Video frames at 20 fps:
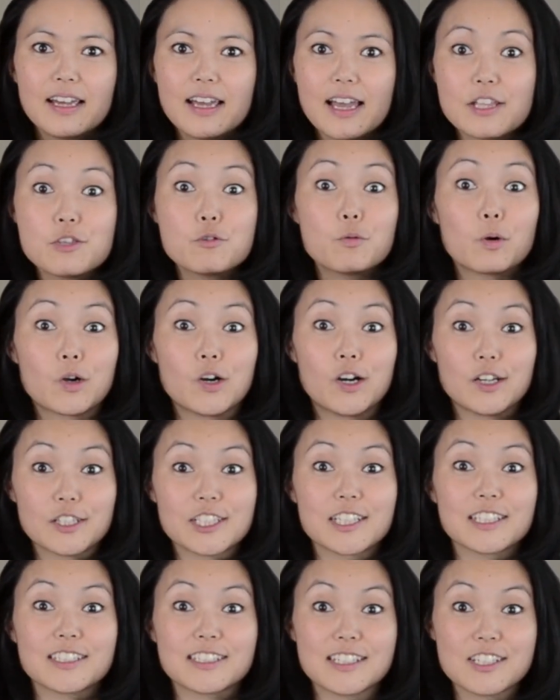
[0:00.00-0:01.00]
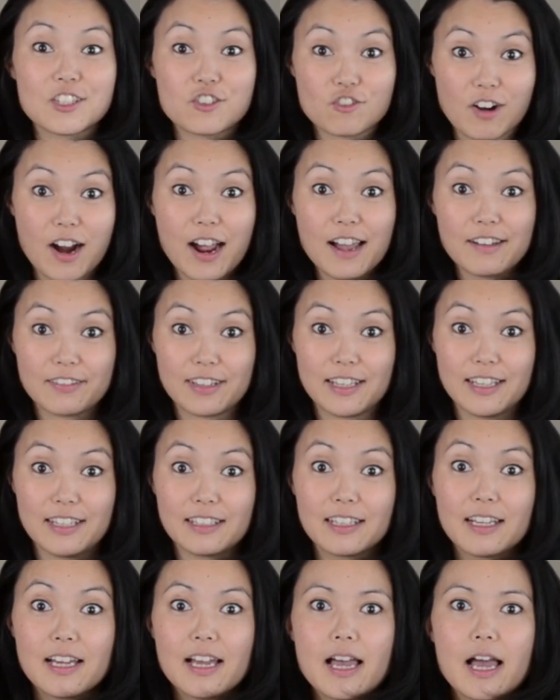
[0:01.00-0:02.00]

And you were consciously driving,